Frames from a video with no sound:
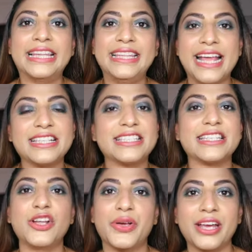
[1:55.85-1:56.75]
let's
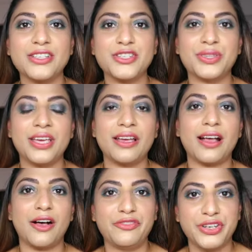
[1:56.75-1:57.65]
look into
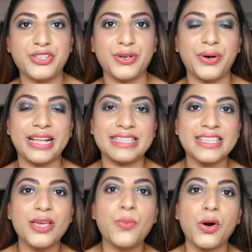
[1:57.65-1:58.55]
the video and
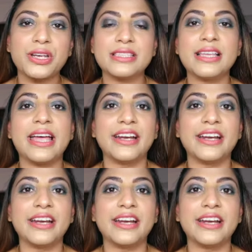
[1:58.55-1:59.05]
see what is the